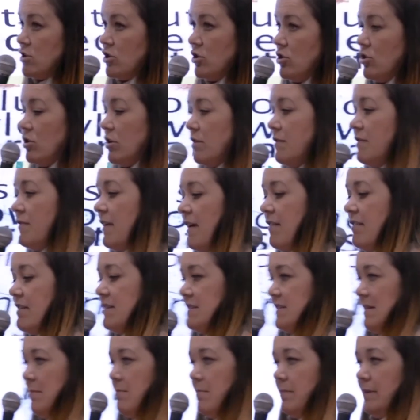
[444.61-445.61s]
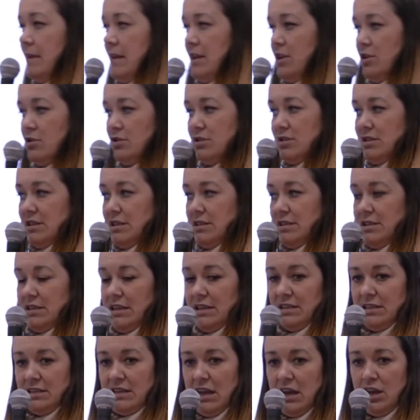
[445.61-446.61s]
you can very simply use this
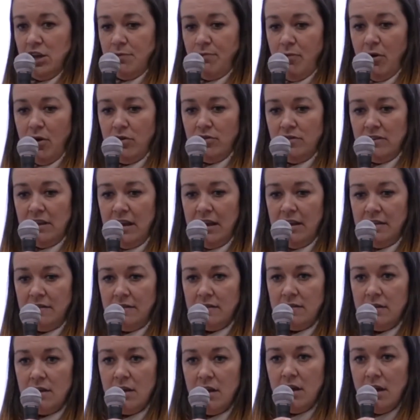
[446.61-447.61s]
6-stage process